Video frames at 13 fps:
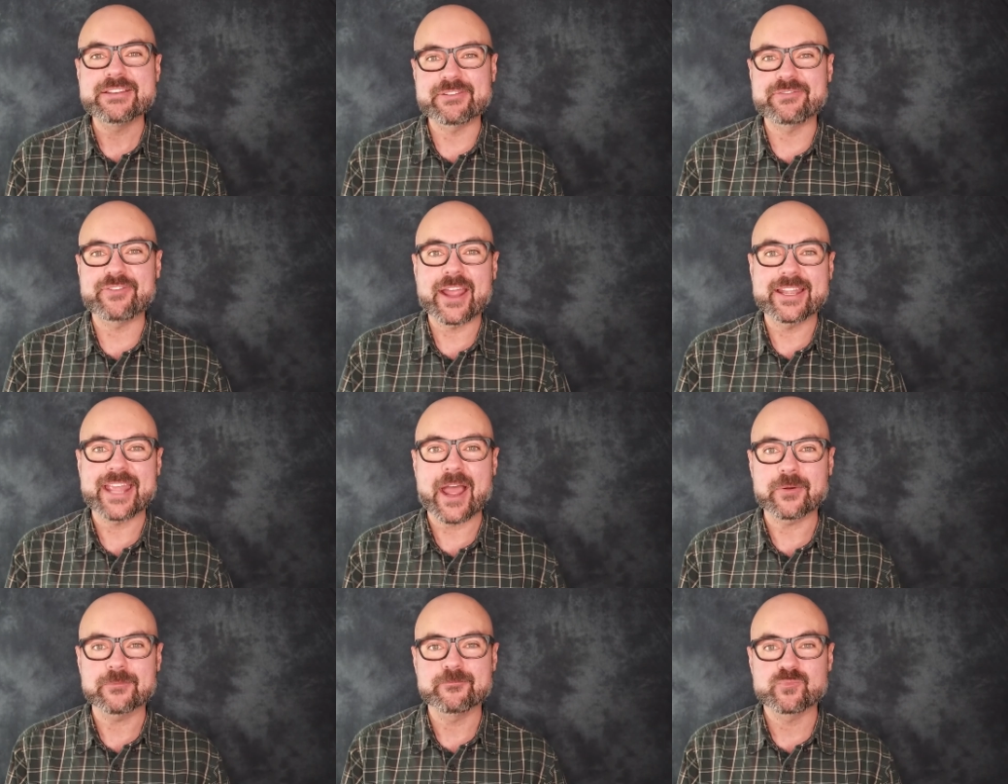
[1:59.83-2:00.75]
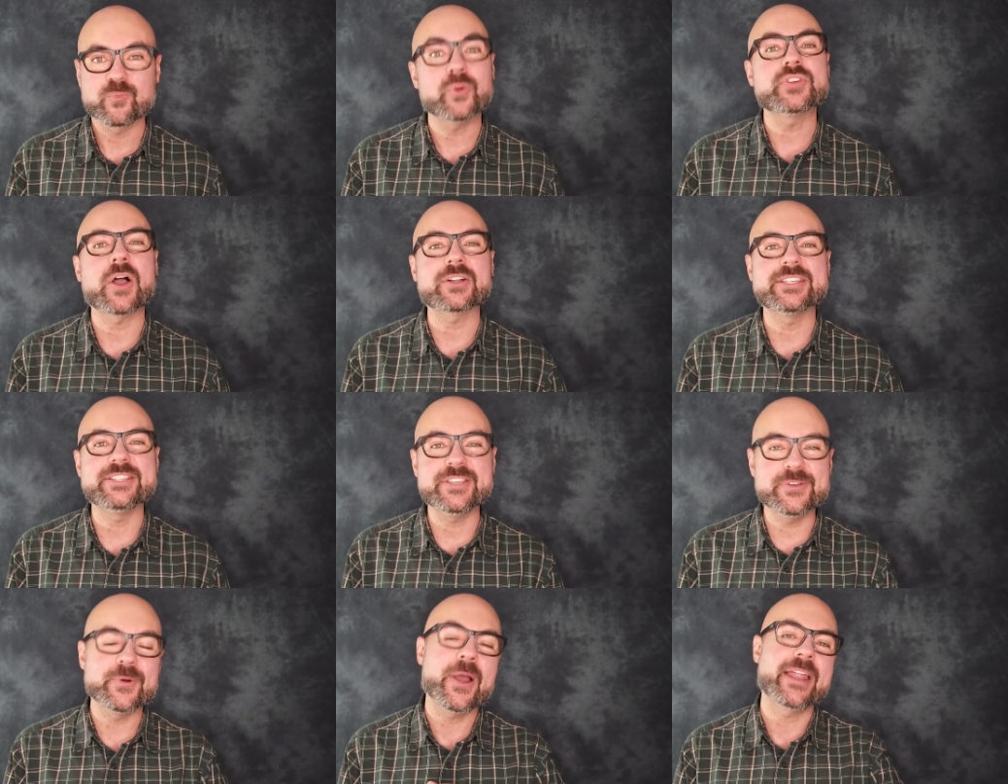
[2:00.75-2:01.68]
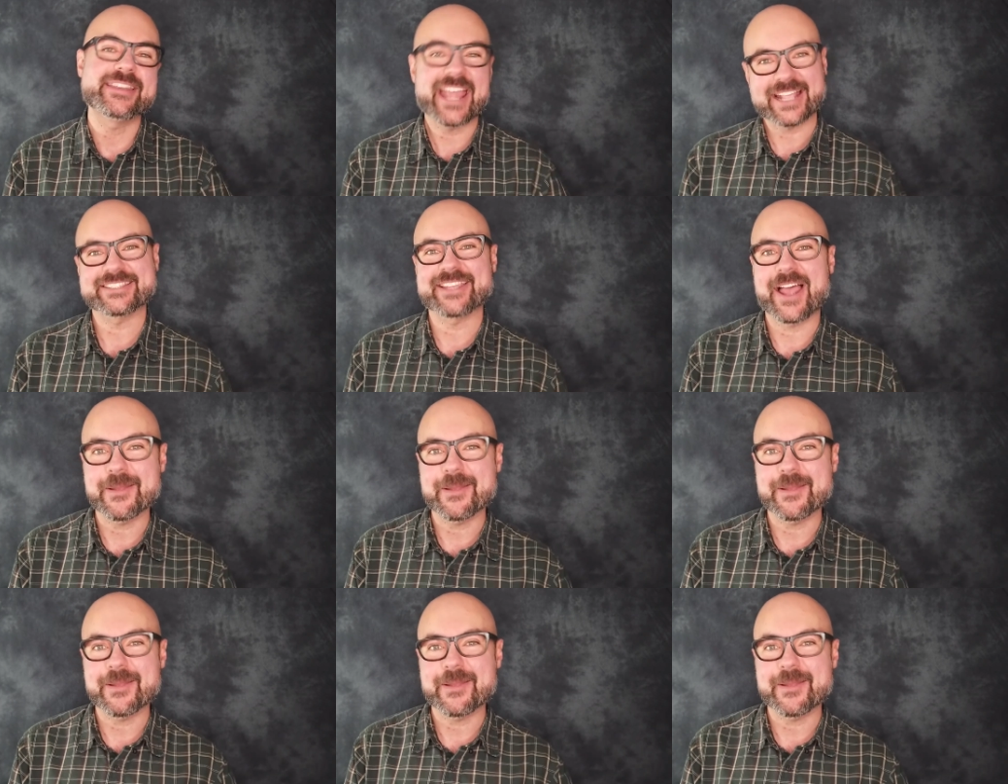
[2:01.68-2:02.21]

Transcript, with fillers: to find out. We'll talk to you next